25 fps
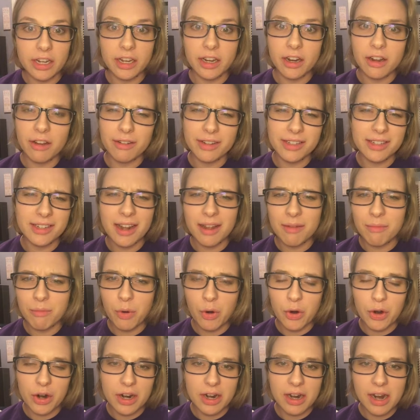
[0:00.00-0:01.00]
It's not
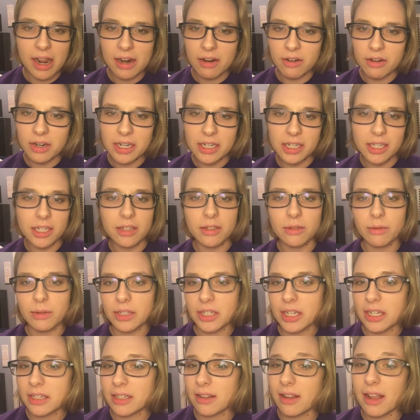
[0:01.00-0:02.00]
important. I don't need to use
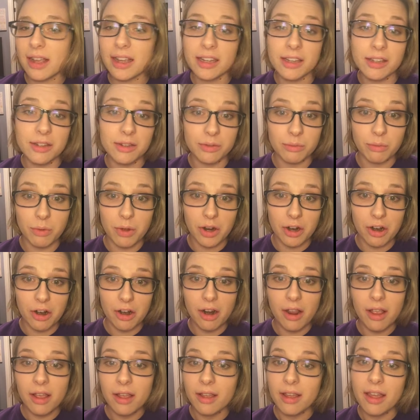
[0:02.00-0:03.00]
witch hazel. I can use water.
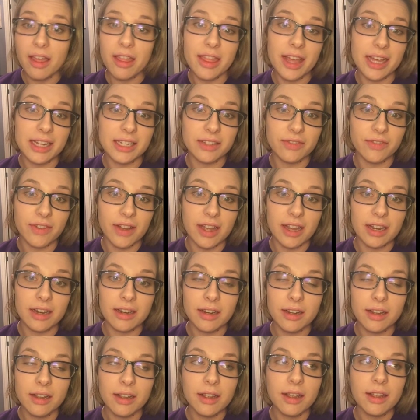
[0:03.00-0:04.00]
That's fine.
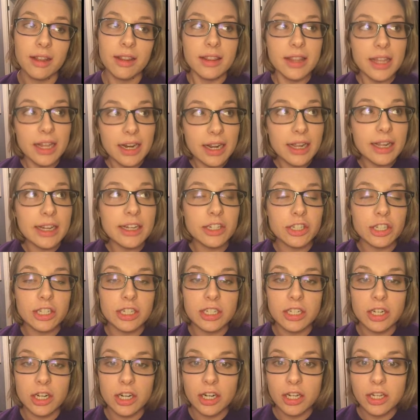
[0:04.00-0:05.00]
Then I actually
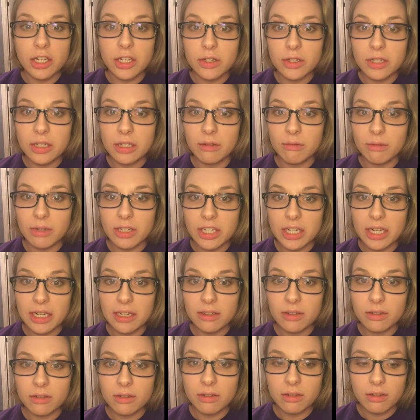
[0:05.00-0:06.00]
started using witch
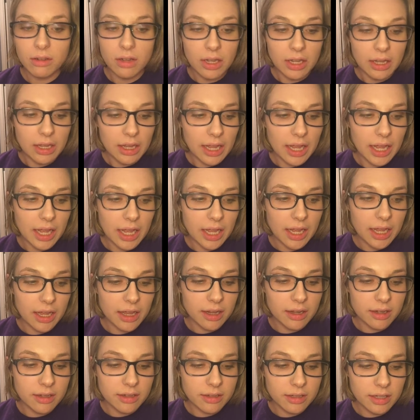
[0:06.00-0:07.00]
hazel,
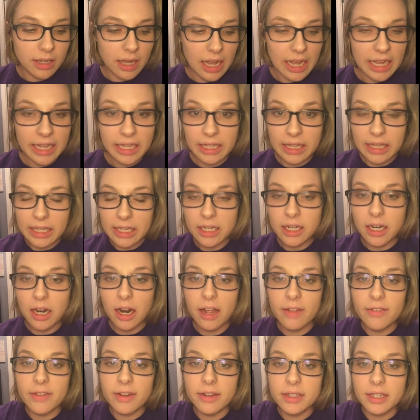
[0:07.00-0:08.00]
and I cleaned it
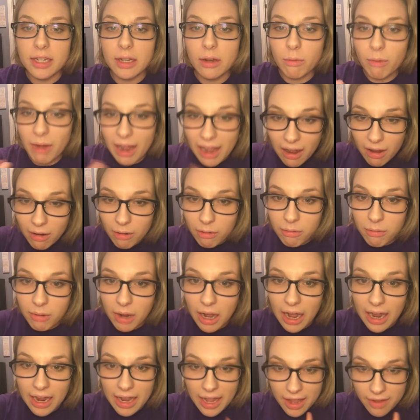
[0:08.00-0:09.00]
off. I was like, wow,
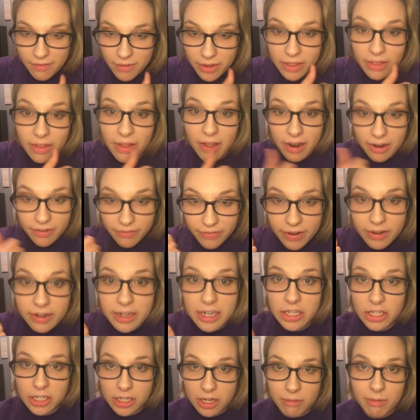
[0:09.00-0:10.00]
I have a lot of
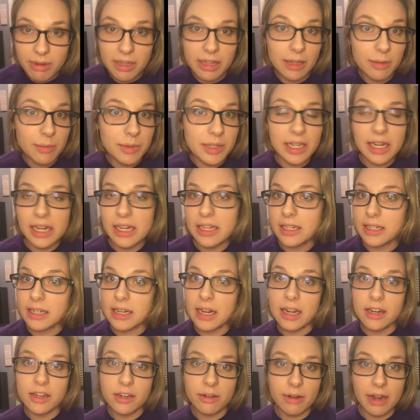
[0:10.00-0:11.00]
foundation on my lips that I did
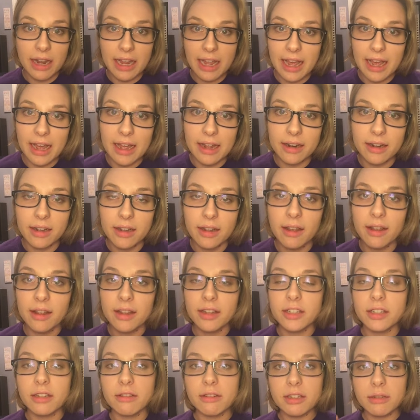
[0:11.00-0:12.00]
not know I had.
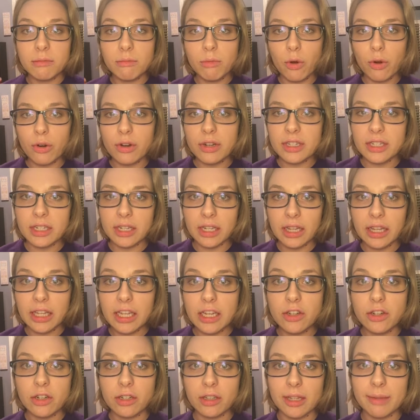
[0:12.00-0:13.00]
So it's important to
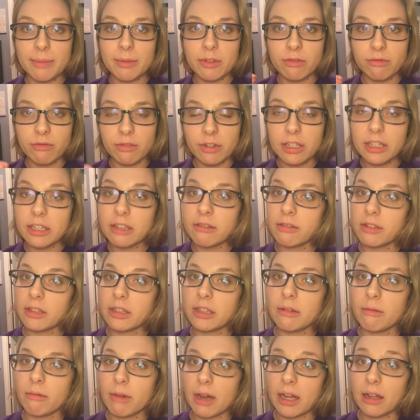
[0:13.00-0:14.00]
clean your lips really,
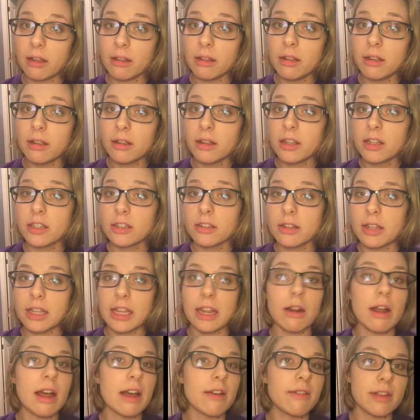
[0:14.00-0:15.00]
really well so they
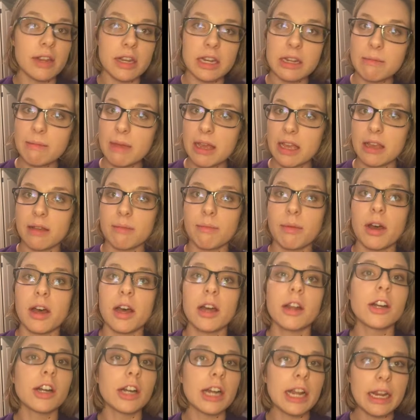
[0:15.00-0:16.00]
don't have any makeup
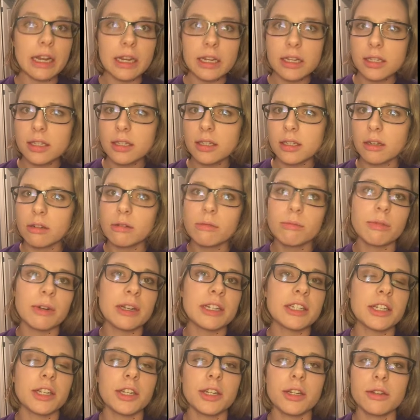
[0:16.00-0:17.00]
on or any soap
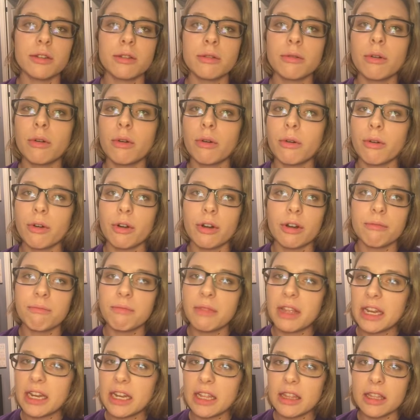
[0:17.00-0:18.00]
residue or
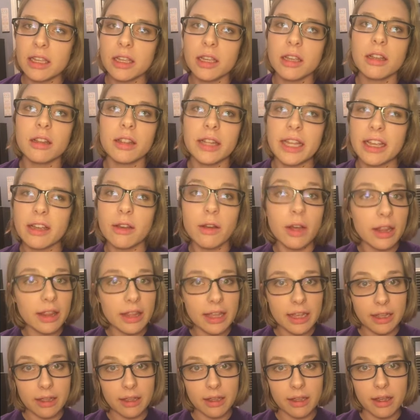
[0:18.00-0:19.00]
anything like
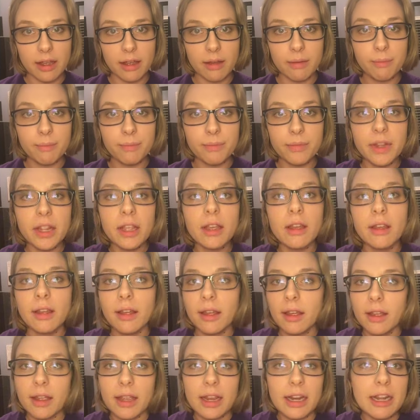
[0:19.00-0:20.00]

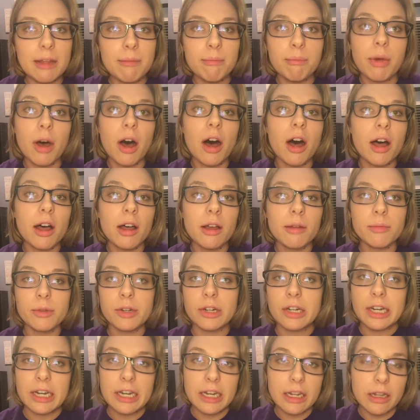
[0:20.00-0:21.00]
any balm
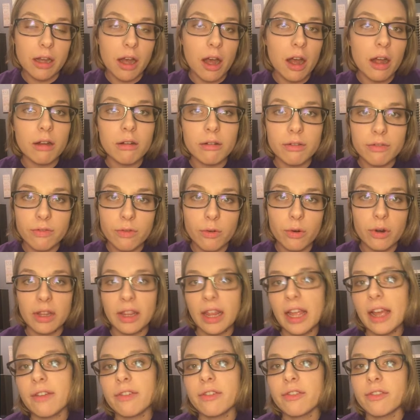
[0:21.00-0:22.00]
or any aquaphor
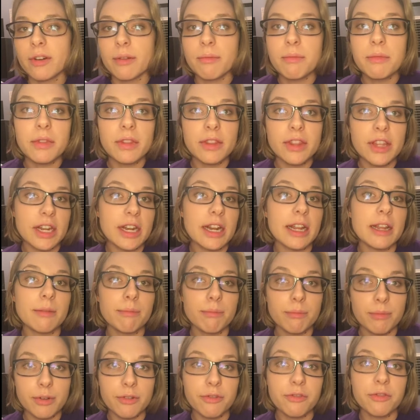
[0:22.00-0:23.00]
left from the
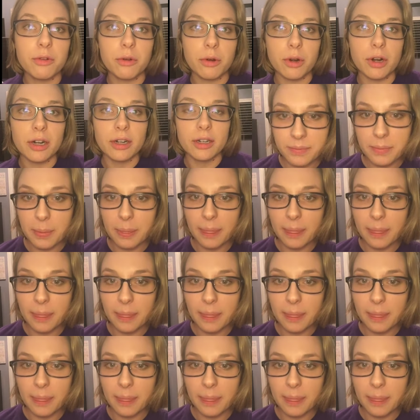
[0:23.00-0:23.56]
night before.